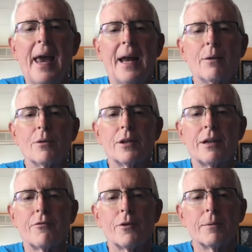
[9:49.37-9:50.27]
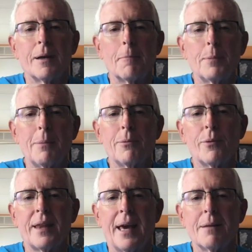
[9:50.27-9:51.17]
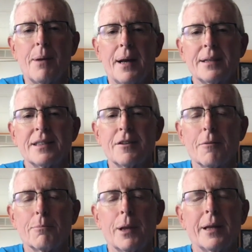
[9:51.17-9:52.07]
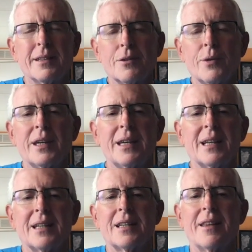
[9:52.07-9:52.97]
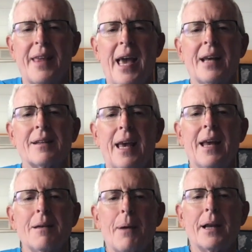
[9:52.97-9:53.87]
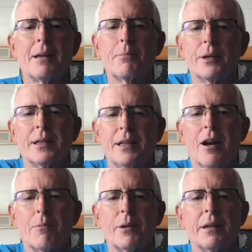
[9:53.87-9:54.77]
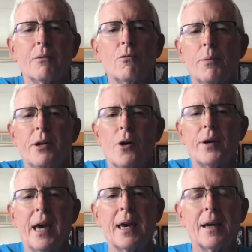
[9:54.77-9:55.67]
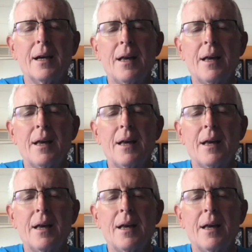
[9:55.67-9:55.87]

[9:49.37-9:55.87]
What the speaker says: and we're looking for people with antibodies in their blood, so we can get a little of that antibody and put it in our blood, and we'll be okay.